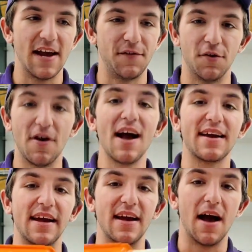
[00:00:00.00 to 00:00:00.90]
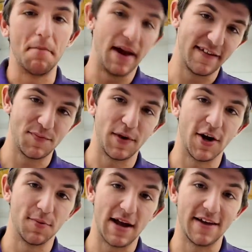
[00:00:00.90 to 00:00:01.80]
if you're rocking a main
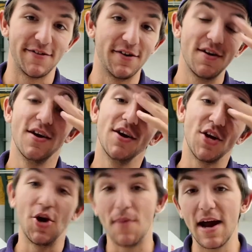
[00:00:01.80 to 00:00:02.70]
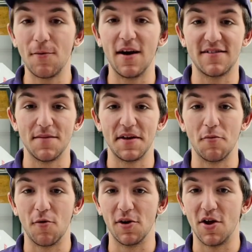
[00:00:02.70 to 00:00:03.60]
Springer blaster, you might want something
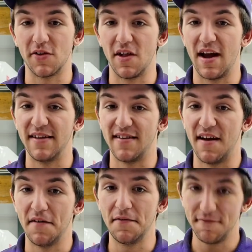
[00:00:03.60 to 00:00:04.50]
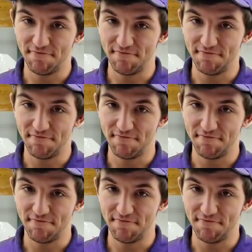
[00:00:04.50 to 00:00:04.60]
more along the lines of